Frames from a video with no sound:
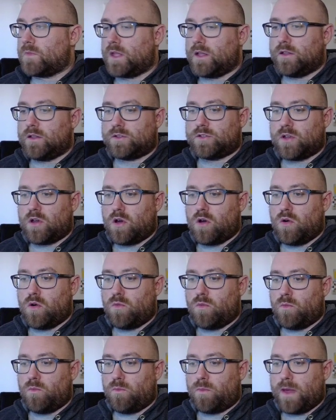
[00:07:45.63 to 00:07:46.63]

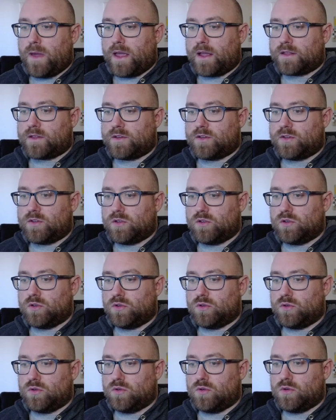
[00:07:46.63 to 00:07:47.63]
So back
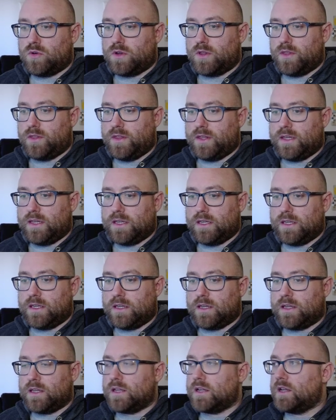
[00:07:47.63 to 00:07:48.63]
to
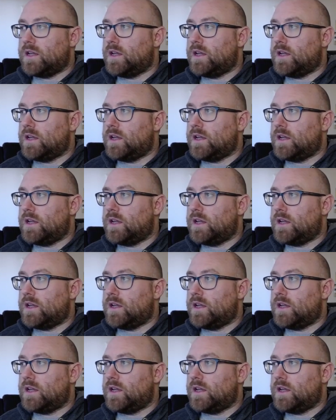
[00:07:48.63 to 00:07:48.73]
the